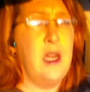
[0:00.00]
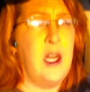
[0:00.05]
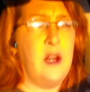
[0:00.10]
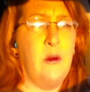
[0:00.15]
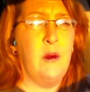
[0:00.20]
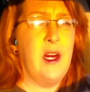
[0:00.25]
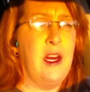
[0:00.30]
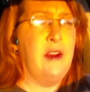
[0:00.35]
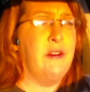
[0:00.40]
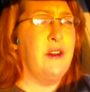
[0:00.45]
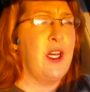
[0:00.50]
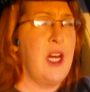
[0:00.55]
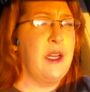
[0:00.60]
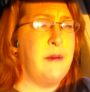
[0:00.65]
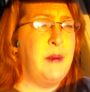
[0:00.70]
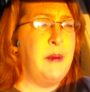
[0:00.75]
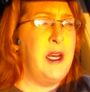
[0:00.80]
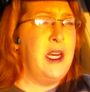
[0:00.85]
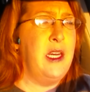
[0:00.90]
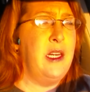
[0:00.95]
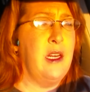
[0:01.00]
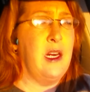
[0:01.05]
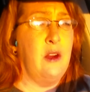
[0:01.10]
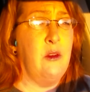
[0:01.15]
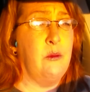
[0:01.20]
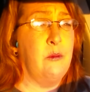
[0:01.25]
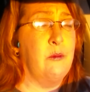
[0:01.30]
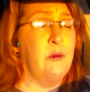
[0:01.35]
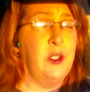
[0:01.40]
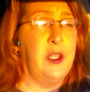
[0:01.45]
I don't have a lot of pain. I
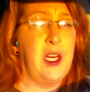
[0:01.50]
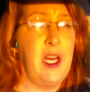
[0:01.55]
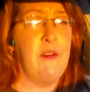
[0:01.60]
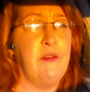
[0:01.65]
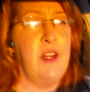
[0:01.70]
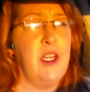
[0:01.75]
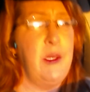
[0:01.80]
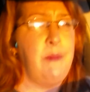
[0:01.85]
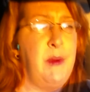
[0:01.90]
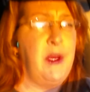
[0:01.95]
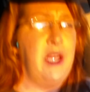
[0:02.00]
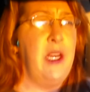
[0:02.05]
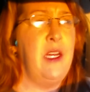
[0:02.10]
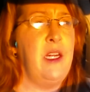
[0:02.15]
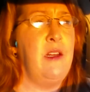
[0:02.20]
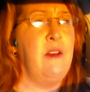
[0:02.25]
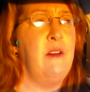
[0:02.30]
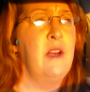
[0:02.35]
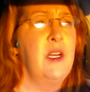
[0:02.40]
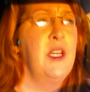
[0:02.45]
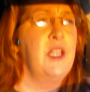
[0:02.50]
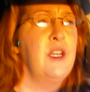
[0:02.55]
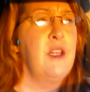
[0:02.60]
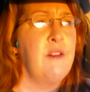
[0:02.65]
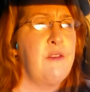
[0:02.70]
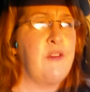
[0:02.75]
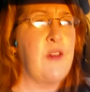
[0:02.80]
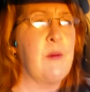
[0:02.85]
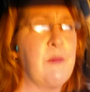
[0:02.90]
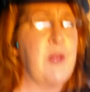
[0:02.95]
don't really have any
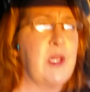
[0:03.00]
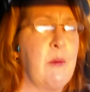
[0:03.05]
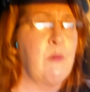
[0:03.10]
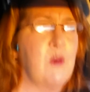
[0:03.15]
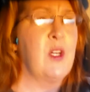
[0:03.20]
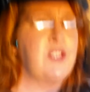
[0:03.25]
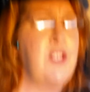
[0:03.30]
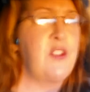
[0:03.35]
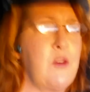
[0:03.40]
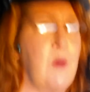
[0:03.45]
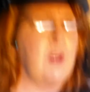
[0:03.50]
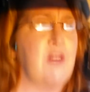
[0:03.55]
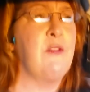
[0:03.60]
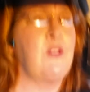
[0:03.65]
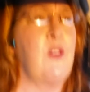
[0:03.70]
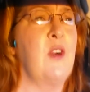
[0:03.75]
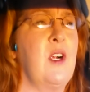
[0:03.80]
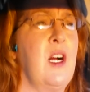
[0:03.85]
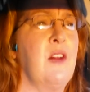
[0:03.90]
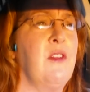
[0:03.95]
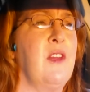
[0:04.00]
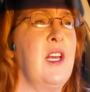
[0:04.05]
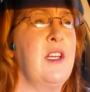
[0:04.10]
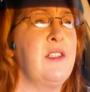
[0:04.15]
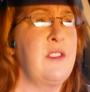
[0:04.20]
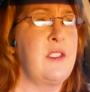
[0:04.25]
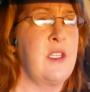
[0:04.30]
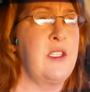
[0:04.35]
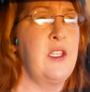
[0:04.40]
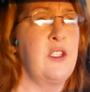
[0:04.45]
pain from them whatsoever
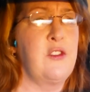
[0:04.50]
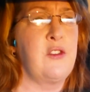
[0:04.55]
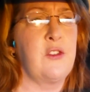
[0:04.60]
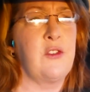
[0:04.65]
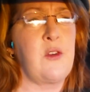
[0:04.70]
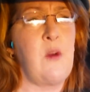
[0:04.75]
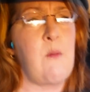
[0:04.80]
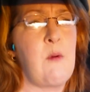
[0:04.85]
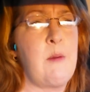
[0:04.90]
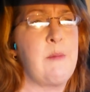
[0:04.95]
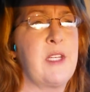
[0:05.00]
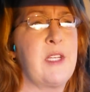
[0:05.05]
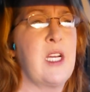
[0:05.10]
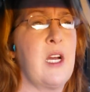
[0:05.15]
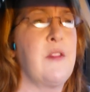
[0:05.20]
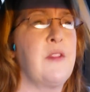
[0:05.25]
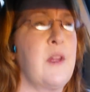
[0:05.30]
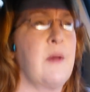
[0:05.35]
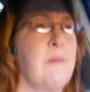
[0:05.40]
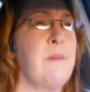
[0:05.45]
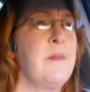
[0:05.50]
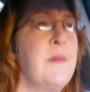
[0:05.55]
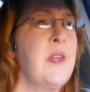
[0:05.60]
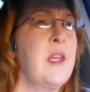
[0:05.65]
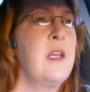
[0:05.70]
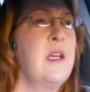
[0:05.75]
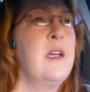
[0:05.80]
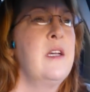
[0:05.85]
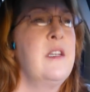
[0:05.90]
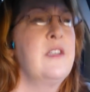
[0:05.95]
unless the dentures are rubbing on them.
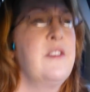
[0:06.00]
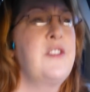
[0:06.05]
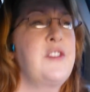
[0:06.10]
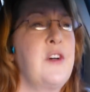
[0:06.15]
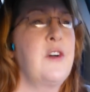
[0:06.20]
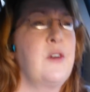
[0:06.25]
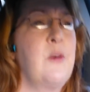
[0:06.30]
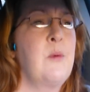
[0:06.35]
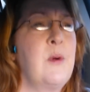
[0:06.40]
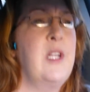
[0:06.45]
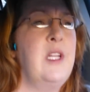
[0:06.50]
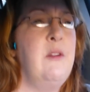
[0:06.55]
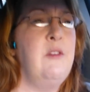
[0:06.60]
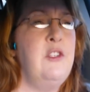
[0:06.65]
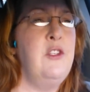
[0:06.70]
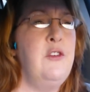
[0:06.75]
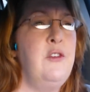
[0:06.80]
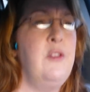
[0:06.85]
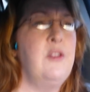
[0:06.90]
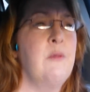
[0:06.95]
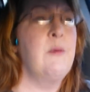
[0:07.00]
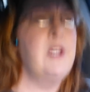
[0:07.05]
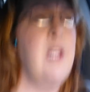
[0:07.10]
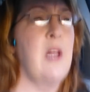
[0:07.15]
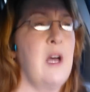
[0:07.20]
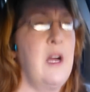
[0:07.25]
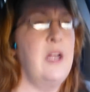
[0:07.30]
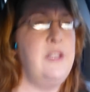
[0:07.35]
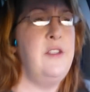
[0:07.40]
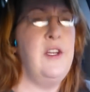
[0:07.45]
So when you do the
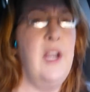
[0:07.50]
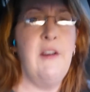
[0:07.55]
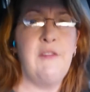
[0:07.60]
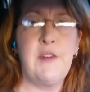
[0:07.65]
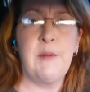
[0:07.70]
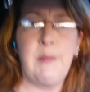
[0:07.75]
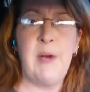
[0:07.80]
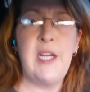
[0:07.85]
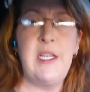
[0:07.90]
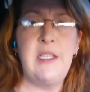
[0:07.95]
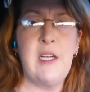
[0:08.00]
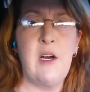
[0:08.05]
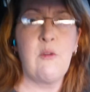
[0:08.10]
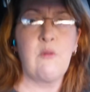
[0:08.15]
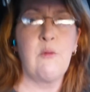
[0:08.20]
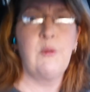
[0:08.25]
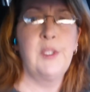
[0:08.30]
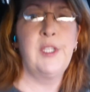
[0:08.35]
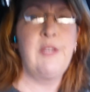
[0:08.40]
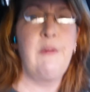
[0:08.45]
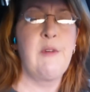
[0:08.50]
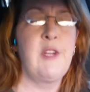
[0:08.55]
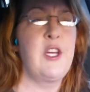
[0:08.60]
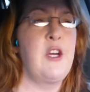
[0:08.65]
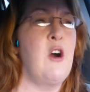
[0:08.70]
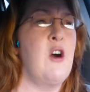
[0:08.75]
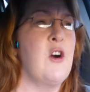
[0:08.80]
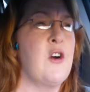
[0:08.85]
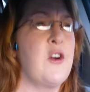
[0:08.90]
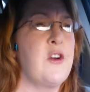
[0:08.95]
Reline, you have to bite down really, really
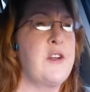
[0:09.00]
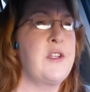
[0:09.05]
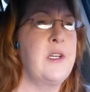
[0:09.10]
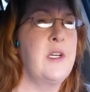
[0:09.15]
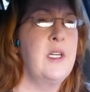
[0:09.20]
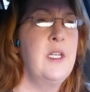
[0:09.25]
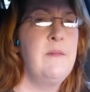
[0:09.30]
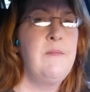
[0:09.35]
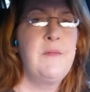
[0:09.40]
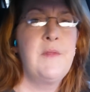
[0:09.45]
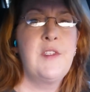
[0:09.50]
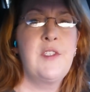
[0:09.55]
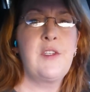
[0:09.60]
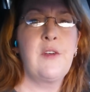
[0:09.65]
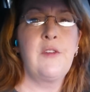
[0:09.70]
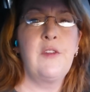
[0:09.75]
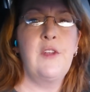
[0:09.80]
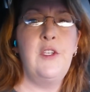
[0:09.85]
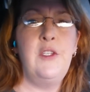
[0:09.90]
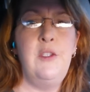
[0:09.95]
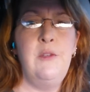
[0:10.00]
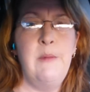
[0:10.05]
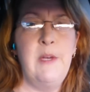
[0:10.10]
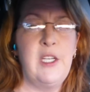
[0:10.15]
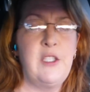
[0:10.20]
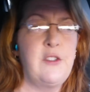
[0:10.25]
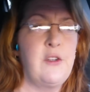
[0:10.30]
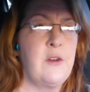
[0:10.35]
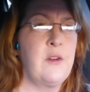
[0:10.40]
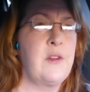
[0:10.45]
hard so that you
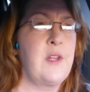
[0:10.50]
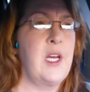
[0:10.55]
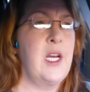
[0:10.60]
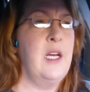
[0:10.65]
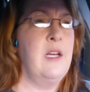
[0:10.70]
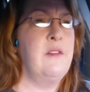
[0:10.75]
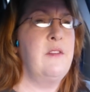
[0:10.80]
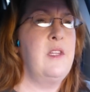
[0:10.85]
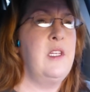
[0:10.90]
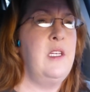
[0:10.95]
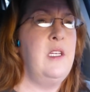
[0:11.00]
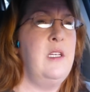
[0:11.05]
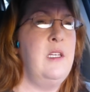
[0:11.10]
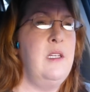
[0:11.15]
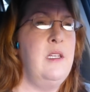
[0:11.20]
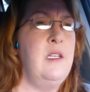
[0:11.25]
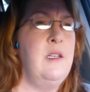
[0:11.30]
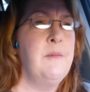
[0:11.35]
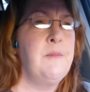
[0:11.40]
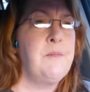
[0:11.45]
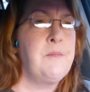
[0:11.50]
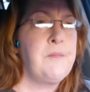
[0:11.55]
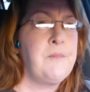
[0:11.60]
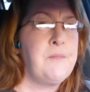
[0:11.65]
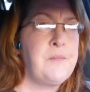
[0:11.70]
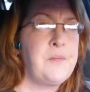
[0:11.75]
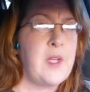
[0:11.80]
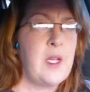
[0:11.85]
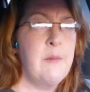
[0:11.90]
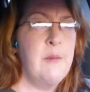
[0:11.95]
make sure that the
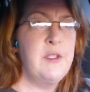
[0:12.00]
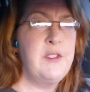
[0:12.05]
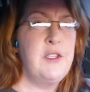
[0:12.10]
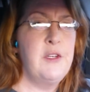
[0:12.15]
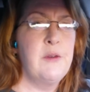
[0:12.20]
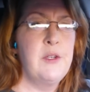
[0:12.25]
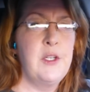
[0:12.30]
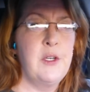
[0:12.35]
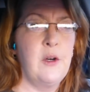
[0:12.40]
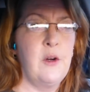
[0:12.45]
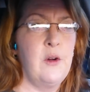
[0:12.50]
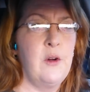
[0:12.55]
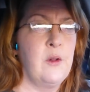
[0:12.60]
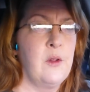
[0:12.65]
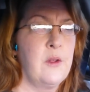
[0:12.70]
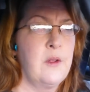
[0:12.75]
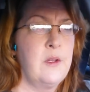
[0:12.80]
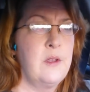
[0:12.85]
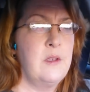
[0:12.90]
material